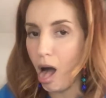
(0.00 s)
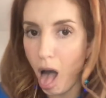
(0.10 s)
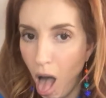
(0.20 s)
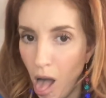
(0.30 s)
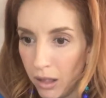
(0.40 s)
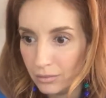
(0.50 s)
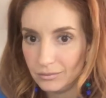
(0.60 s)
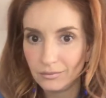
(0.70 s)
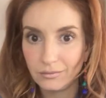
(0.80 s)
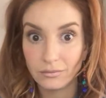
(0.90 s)

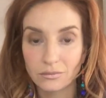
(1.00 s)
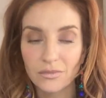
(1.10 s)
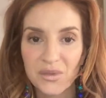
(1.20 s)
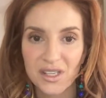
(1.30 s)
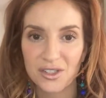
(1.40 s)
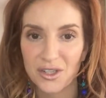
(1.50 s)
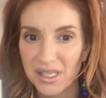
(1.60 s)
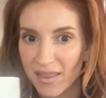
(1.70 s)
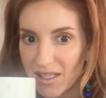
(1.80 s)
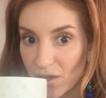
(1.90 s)
I was gonna start
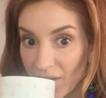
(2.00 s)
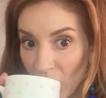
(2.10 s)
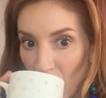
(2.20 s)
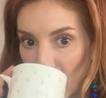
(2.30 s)
singing that, sorry.